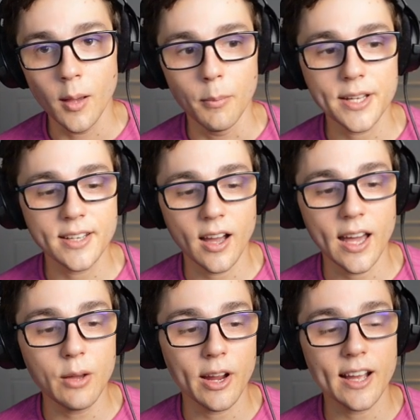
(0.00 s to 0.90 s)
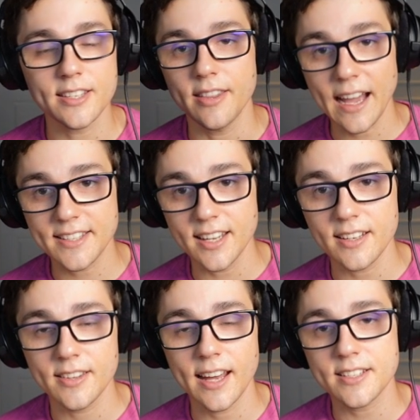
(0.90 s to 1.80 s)
But anyway, guys, that's
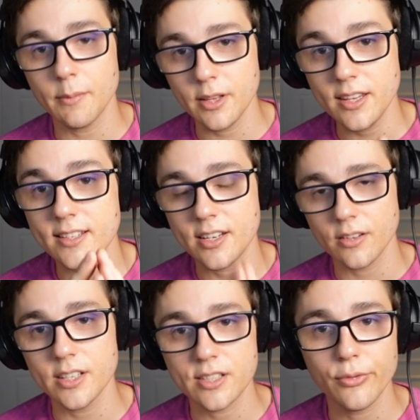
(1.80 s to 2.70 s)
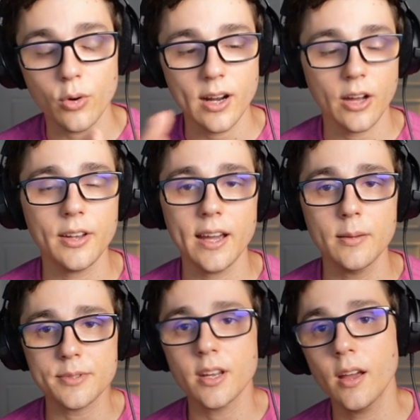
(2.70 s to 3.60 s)
it. That is going to be the tier list for held items.